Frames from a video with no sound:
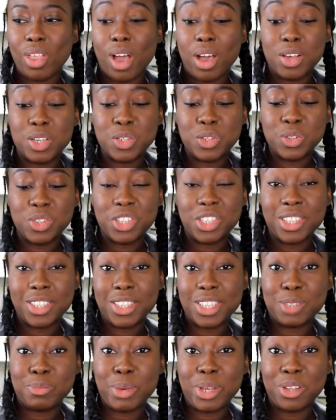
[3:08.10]
So just
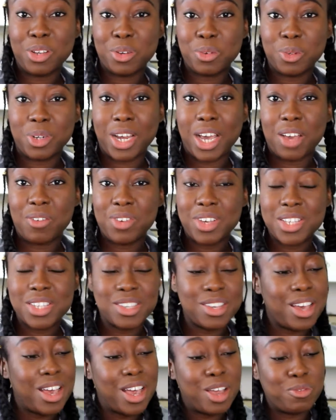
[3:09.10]
as my luck would have it,
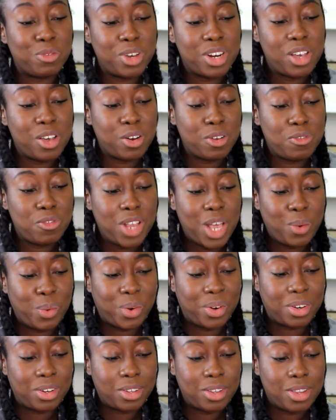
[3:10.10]
I've run out of
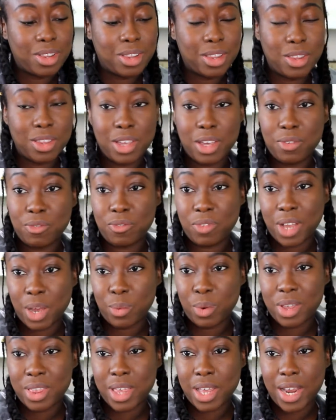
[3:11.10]
flour. The
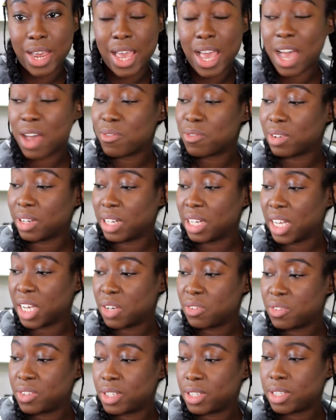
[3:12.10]
flour that I have
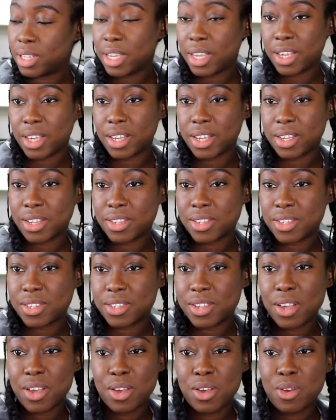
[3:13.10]
left is
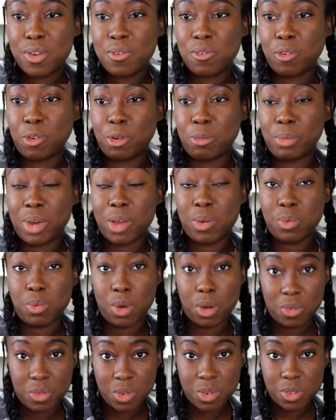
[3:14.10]
for my
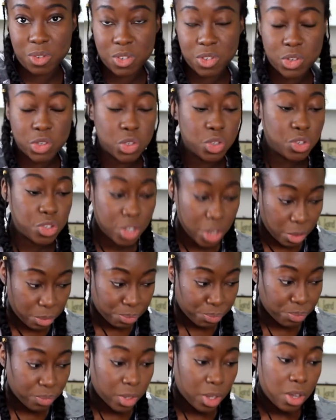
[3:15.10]
waffles.
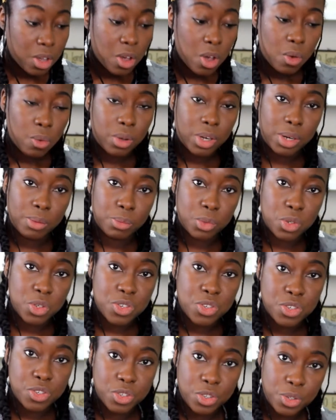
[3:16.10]
So what I'm going
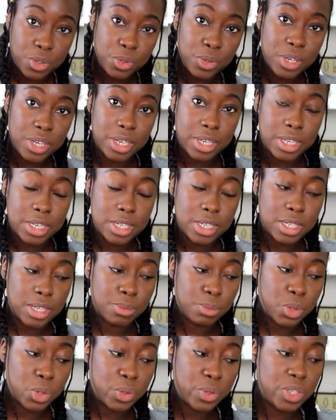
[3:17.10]
to do is
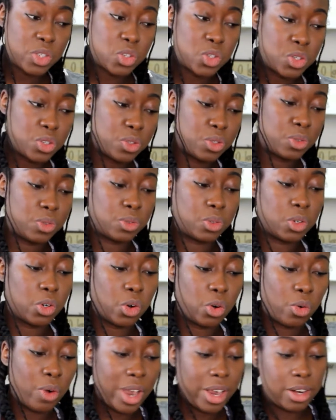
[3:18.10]
I'm going to
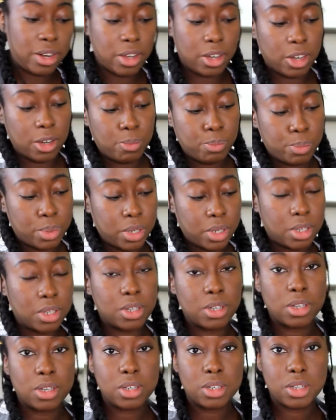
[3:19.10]
grind up
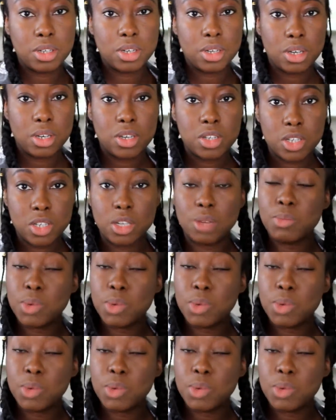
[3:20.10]
some